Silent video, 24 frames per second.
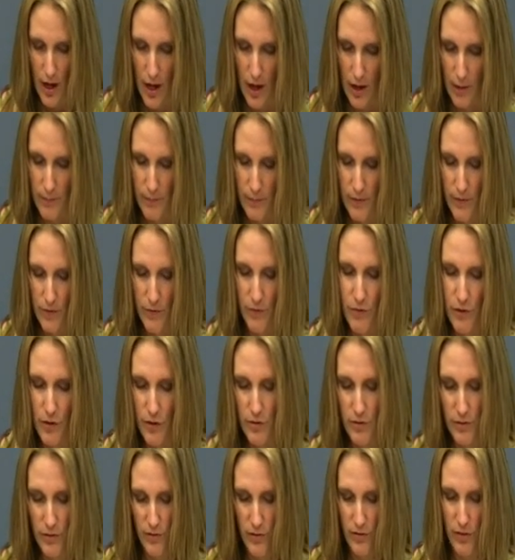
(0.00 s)
The
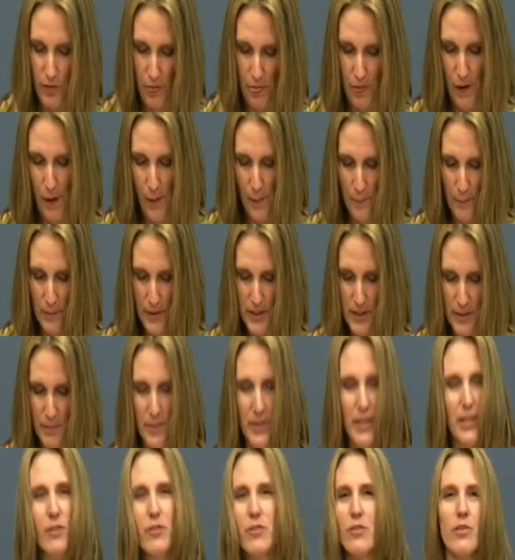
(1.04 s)
first is the thumb, be
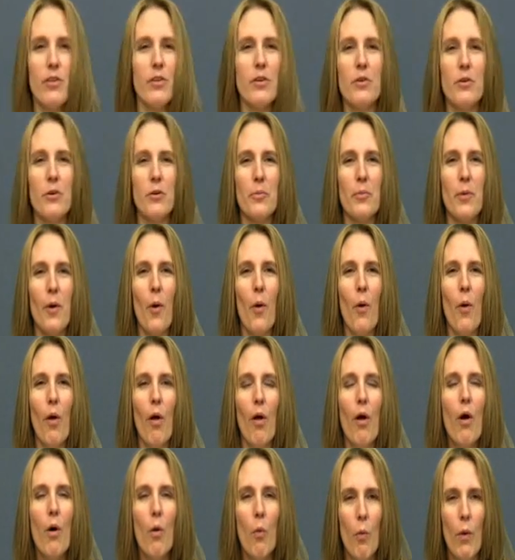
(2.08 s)
committed to the group
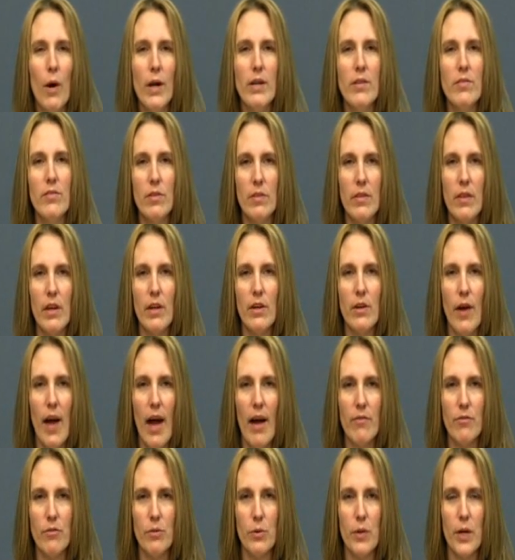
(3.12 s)
goal. What is it that you
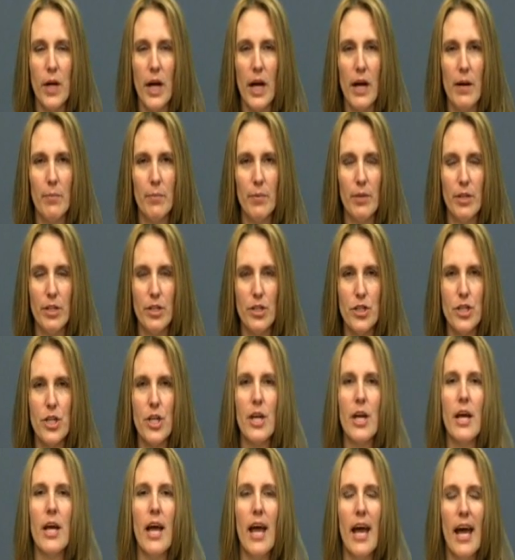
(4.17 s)
have to accomplish?